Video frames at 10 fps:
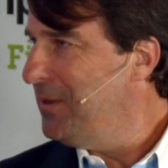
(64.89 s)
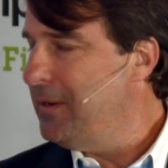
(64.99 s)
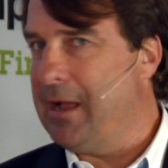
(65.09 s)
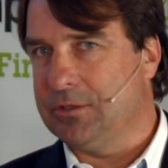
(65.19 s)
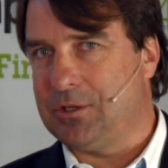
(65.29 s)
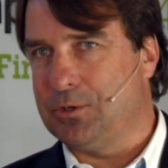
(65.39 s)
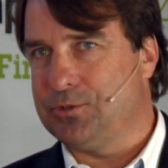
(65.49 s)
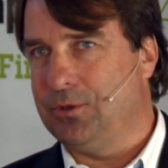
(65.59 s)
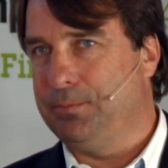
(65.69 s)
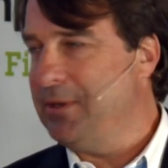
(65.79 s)
Now
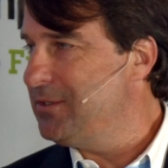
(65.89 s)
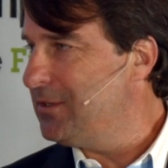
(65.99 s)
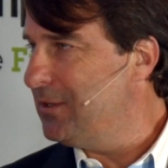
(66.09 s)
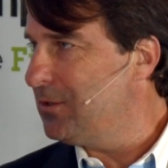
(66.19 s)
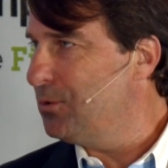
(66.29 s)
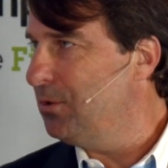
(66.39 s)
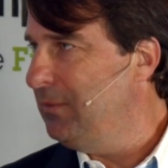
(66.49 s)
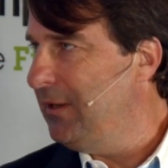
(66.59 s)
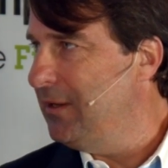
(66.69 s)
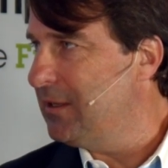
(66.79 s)
social business and social
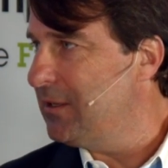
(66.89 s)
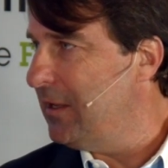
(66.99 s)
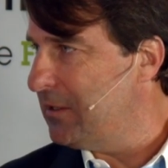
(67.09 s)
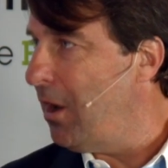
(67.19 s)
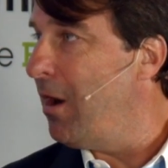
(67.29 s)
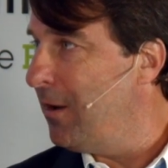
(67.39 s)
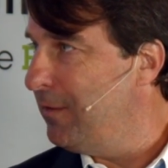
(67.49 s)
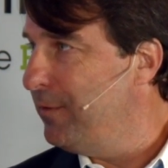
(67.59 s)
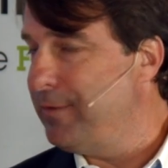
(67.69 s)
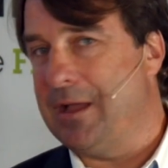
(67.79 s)
media is at the, at the heart
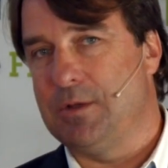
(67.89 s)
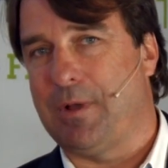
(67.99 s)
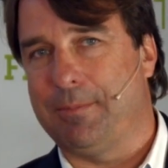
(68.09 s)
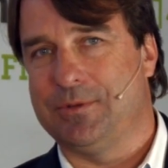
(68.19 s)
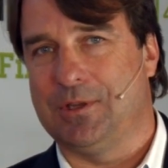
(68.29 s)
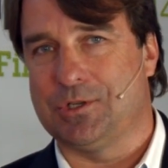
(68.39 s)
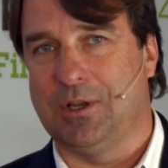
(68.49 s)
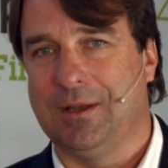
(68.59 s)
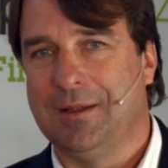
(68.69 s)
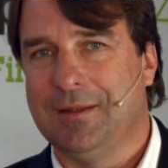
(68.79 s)
of the value
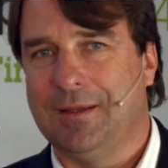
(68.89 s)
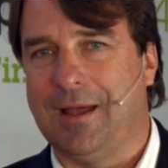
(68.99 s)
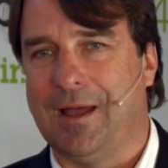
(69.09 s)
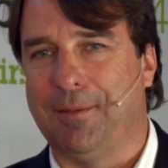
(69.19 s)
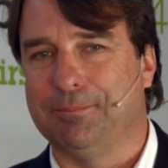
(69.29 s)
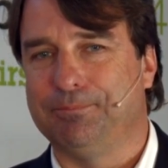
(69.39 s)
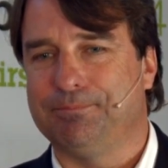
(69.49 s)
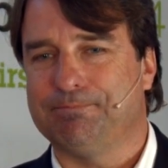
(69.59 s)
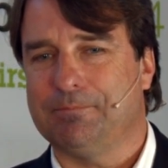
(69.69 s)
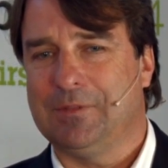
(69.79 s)
proposition. Yep. Um,
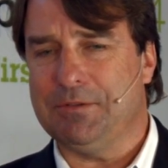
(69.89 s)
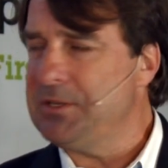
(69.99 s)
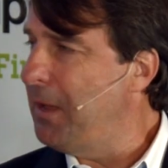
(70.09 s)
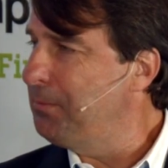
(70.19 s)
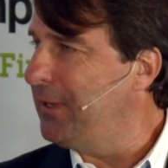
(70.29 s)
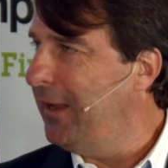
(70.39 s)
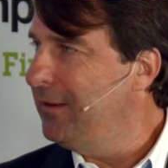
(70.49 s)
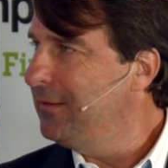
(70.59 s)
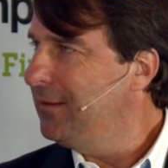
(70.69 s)
give us an update.